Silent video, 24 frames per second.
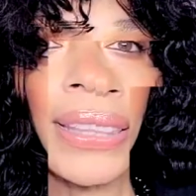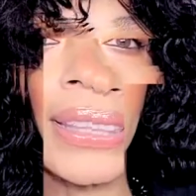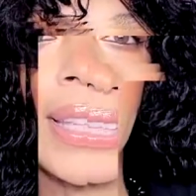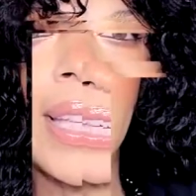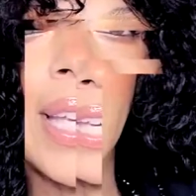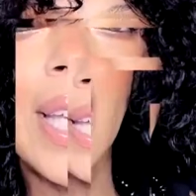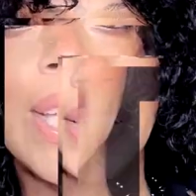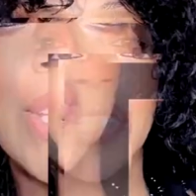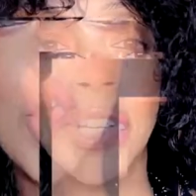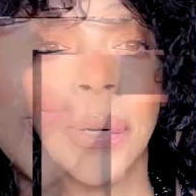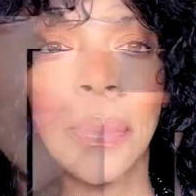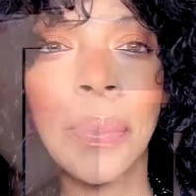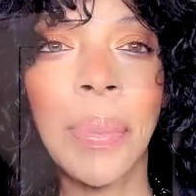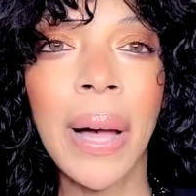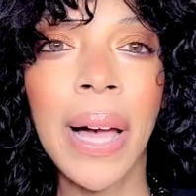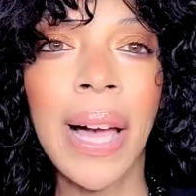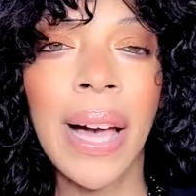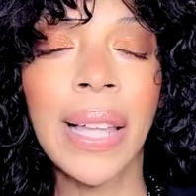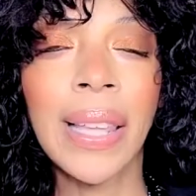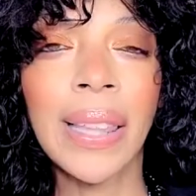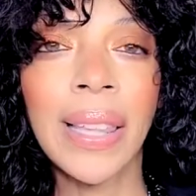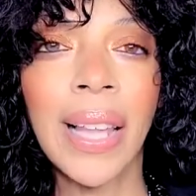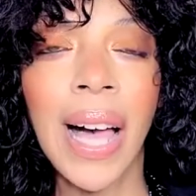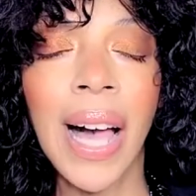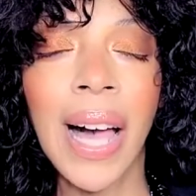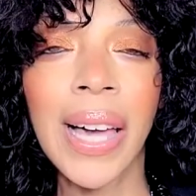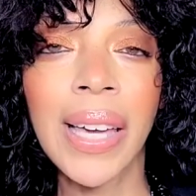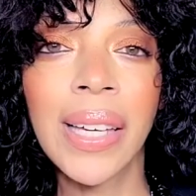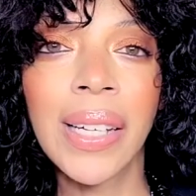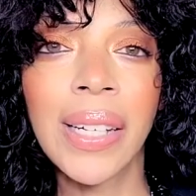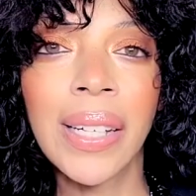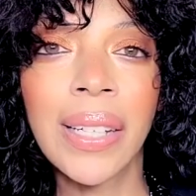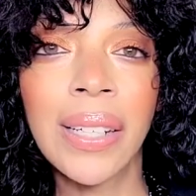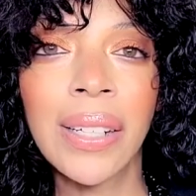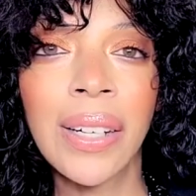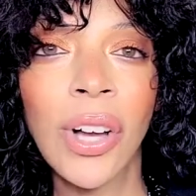These are by
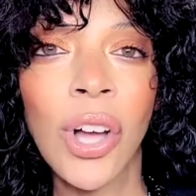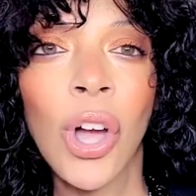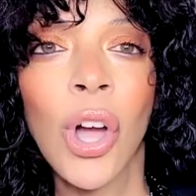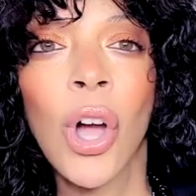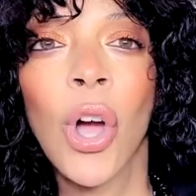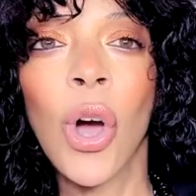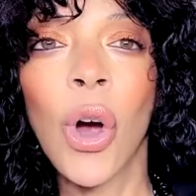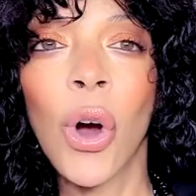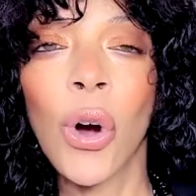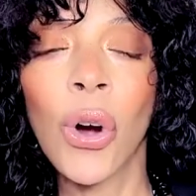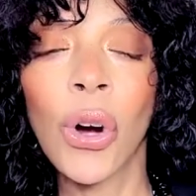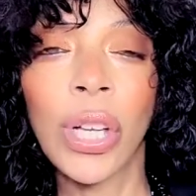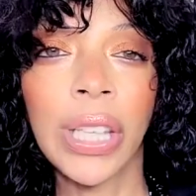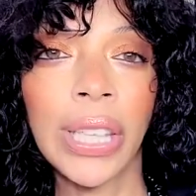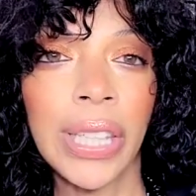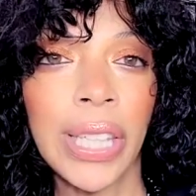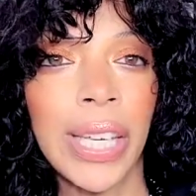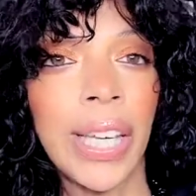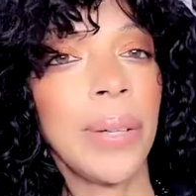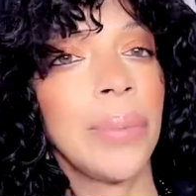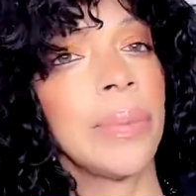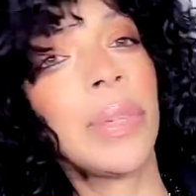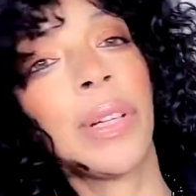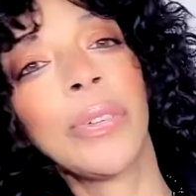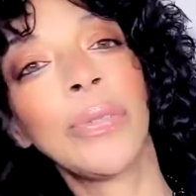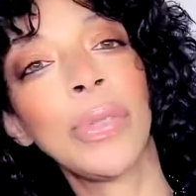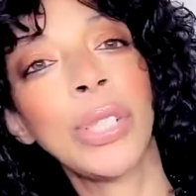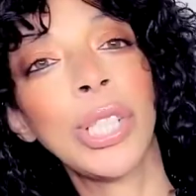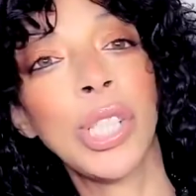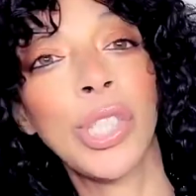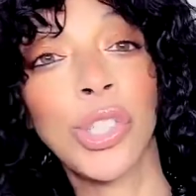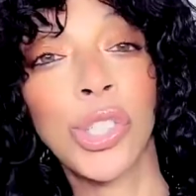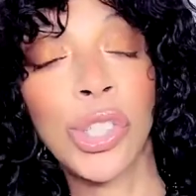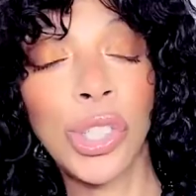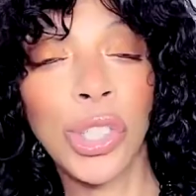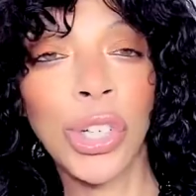Alaïa. Orléa, I'm not really
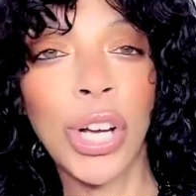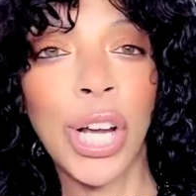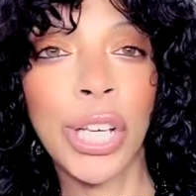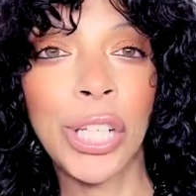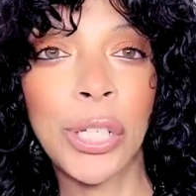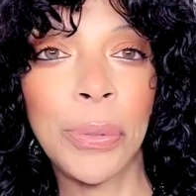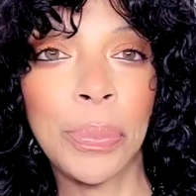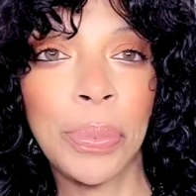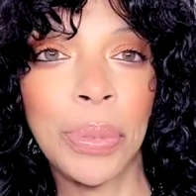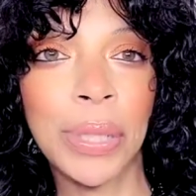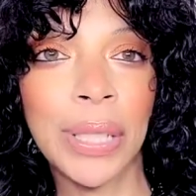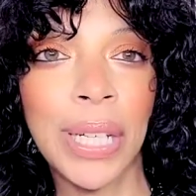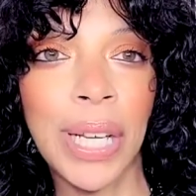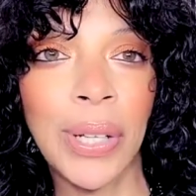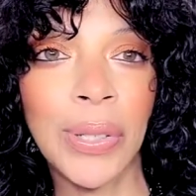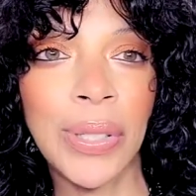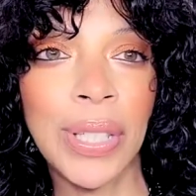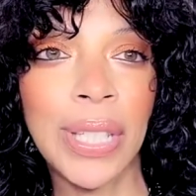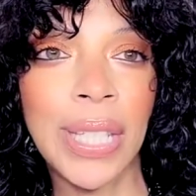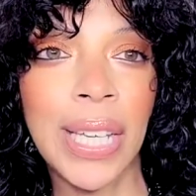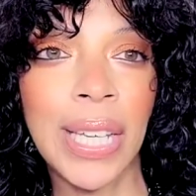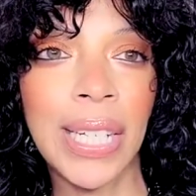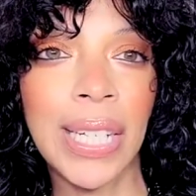sure how you pronounce that